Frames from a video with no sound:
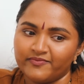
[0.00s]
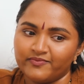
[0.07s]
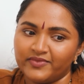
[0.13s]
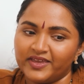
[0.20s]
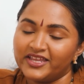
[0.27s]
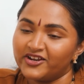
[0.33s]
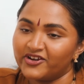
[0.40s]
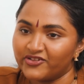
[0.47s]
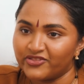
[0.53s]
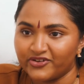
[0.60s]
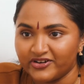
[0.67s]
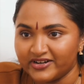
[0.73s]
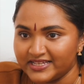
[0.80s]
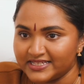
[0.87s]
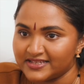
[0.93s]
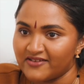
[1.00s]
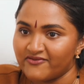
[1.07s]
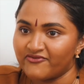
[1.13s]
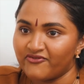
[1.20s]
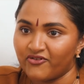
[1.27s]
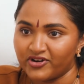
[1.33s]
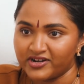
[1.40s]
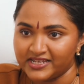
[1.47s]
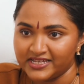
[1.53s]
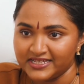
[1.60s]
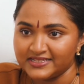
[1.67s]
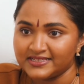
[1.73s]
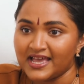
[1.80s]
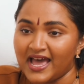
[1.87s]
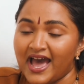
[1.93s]
in your 30s and
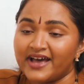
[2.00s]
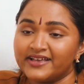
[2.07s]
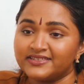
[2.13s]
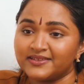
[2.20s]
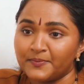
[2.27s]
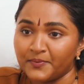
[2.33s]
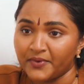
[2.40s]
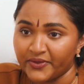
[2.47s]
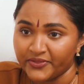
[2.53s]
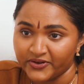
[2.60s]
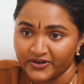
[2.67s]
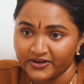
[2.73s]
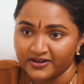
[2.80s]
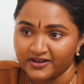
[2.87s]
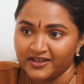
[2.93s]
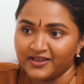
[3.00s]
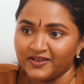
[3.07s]
40s as a mother,